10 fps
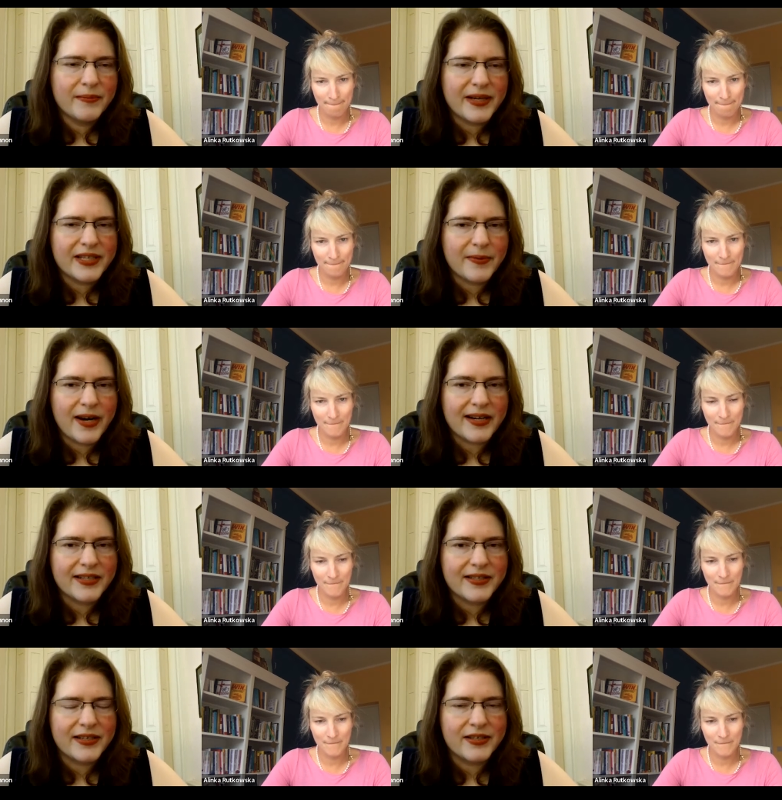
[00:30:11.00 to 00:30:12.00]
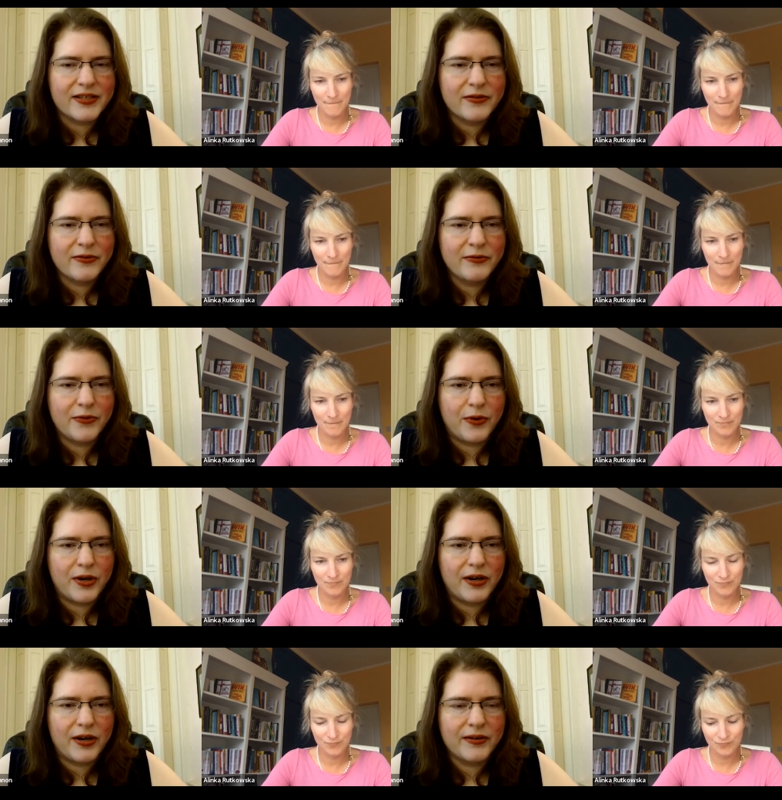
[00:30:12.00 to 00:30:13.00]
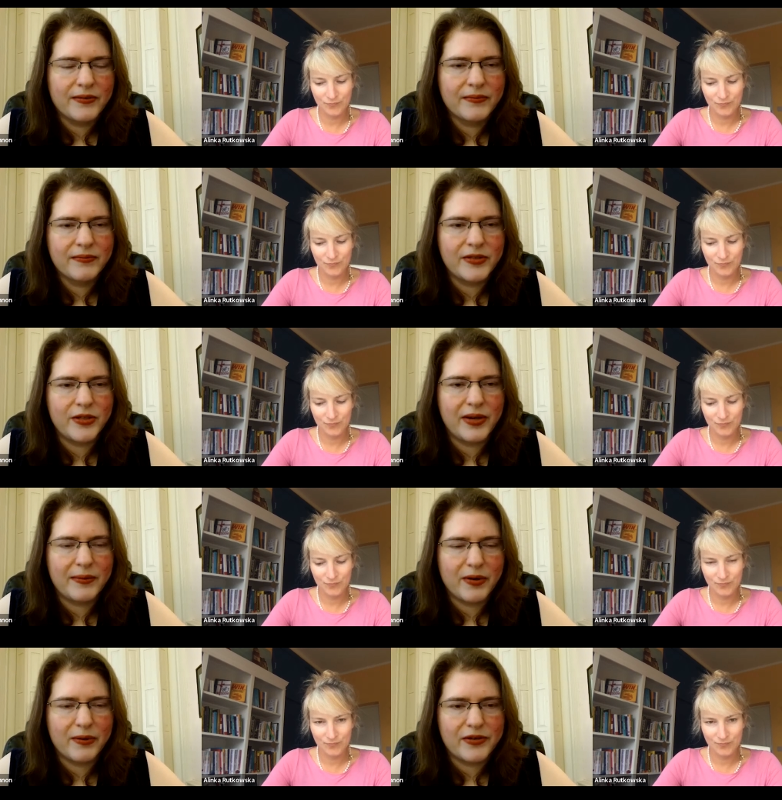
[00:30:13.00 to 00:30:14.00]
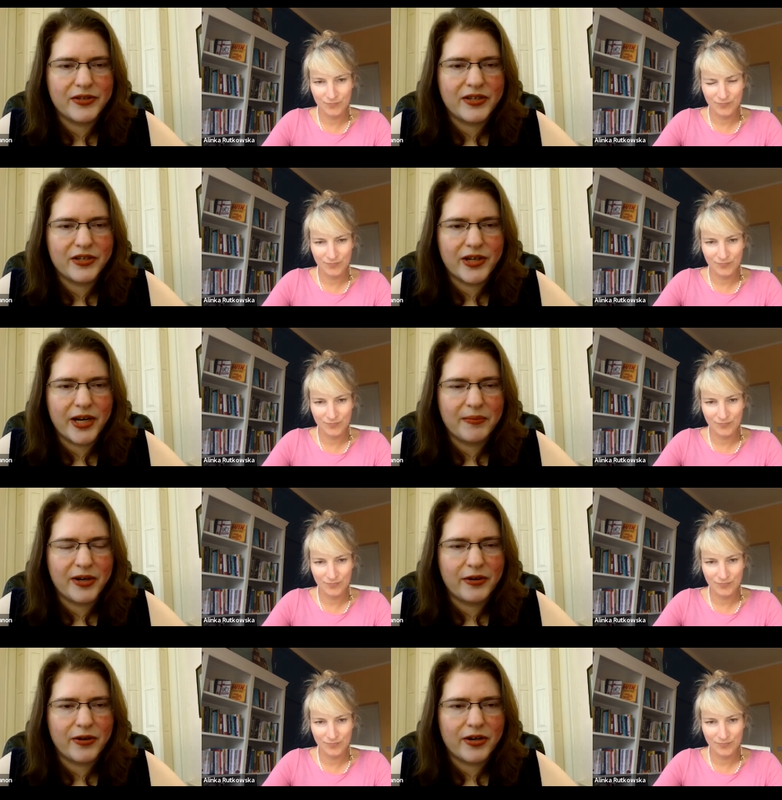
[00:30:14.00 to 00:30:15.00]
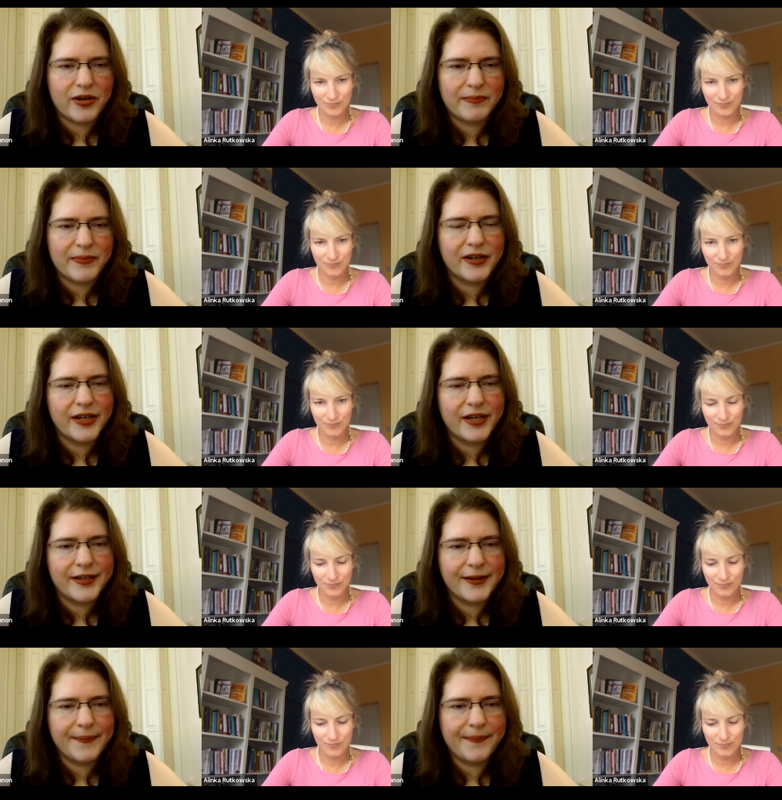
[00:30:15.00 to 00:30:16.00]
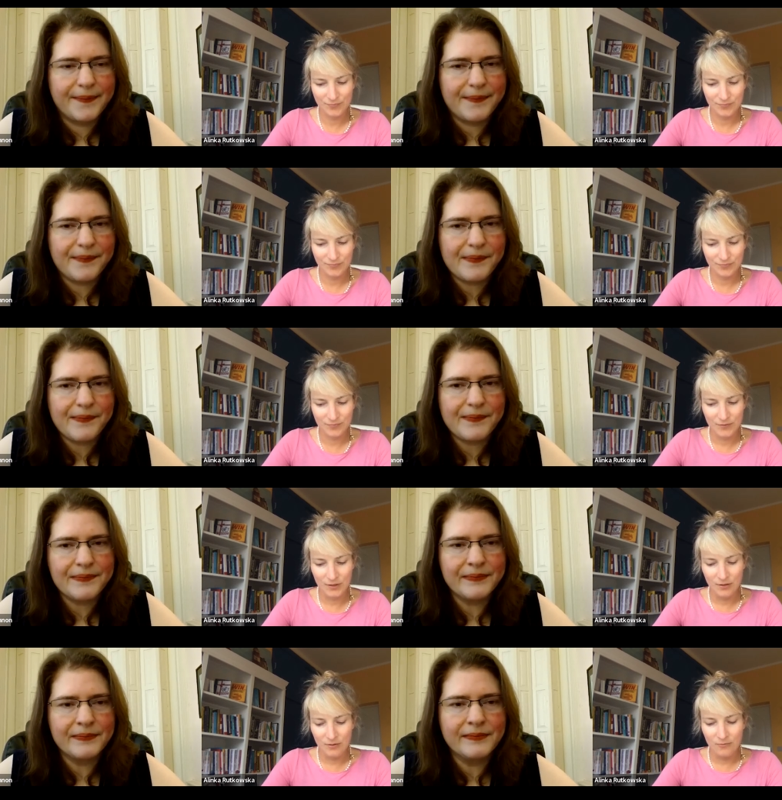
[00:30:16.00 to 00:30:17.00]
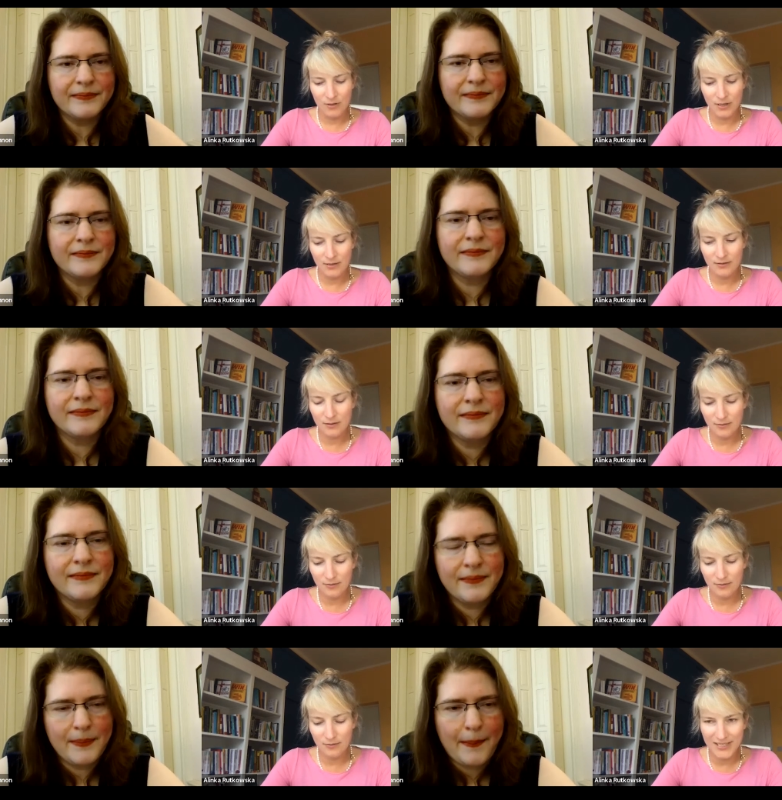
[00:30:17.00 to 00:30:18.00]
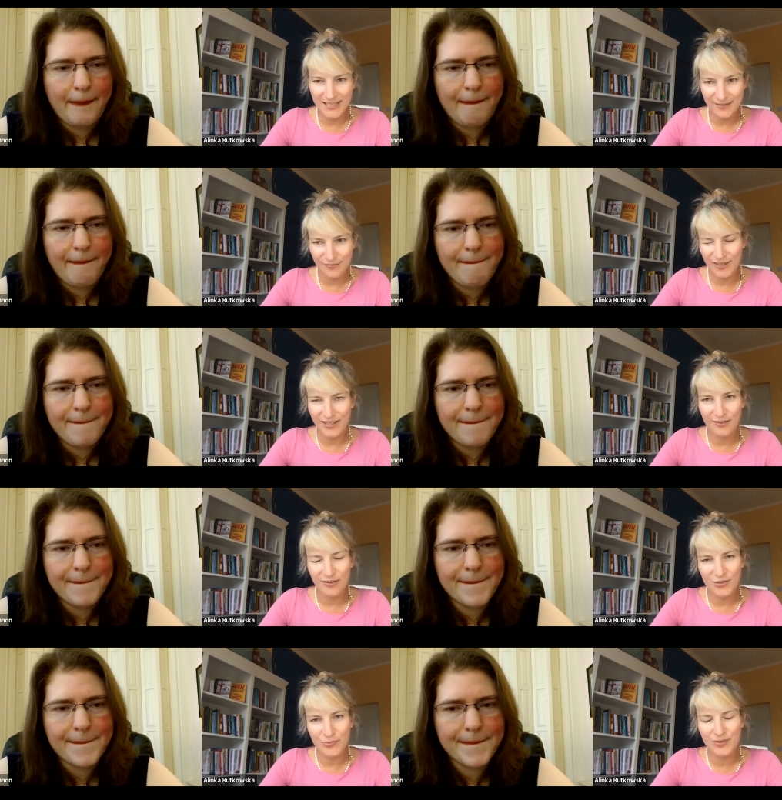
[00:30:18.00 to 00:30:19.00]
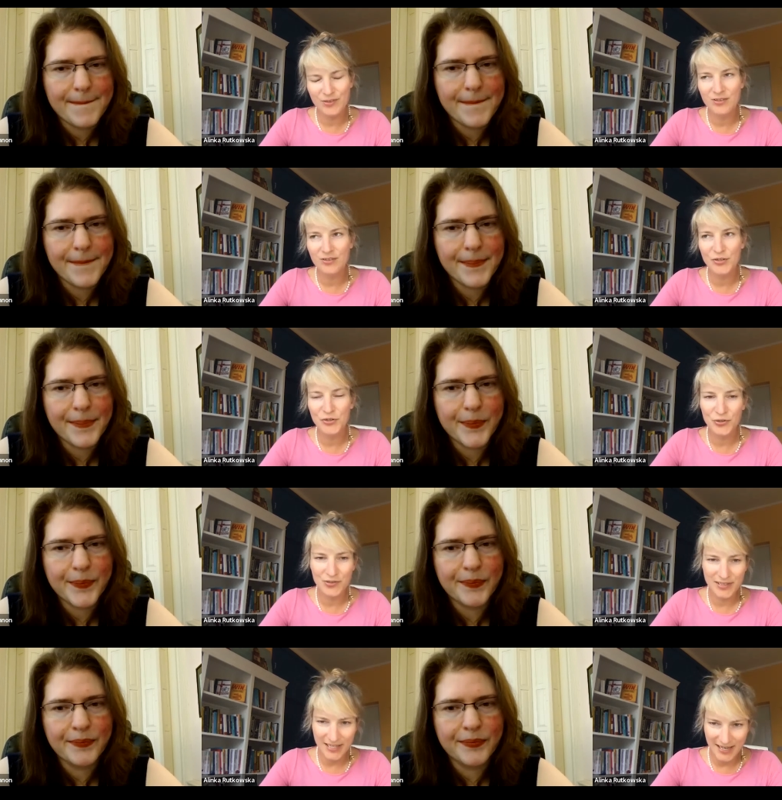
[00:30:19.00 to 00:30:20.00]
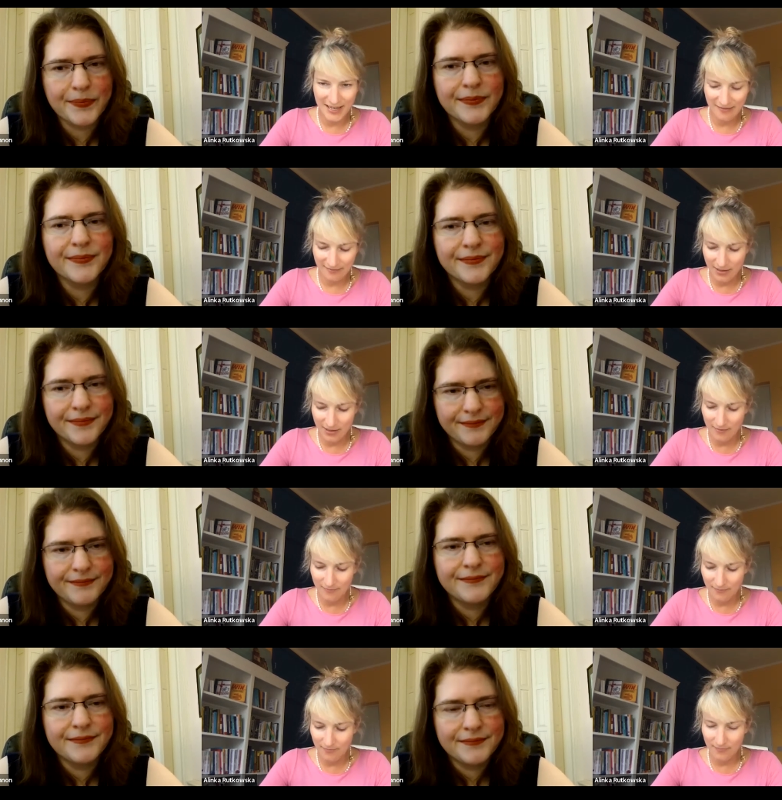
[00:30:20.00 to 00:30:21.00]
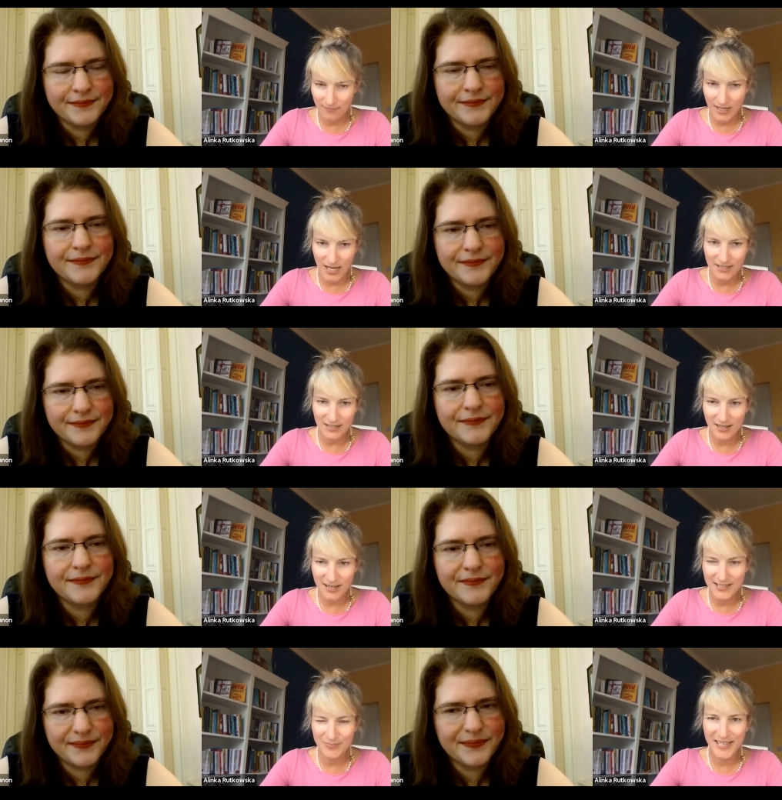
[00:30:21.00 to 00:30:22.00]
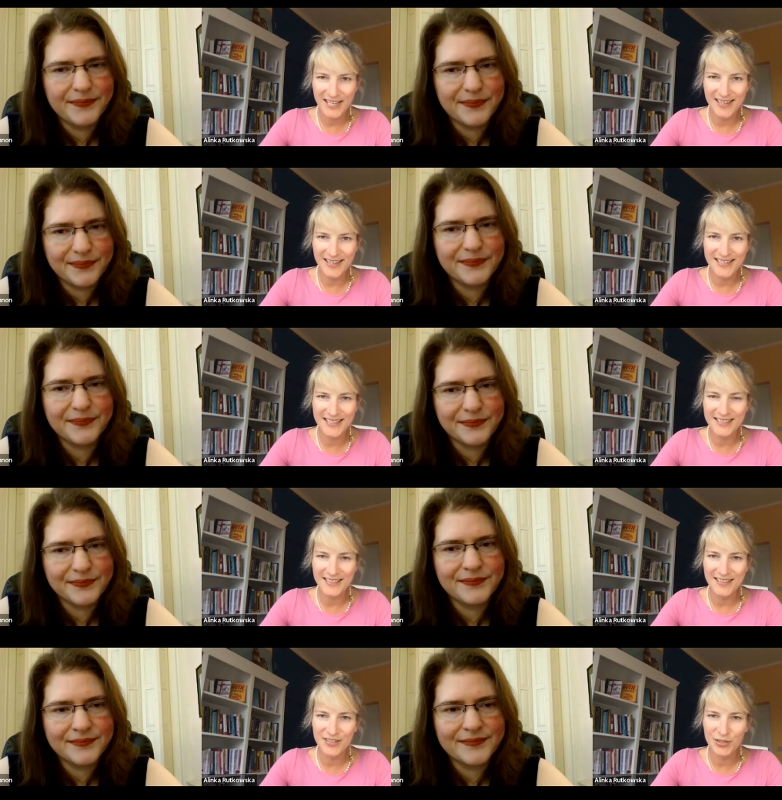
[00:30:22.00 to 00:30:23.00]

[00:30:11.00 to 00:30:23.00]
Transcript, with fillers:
Speaker 1: best practices for doing promotion during a pre-order period
Speaker 2: right so we said we launch books on a tuesday um, that's us because uh, it's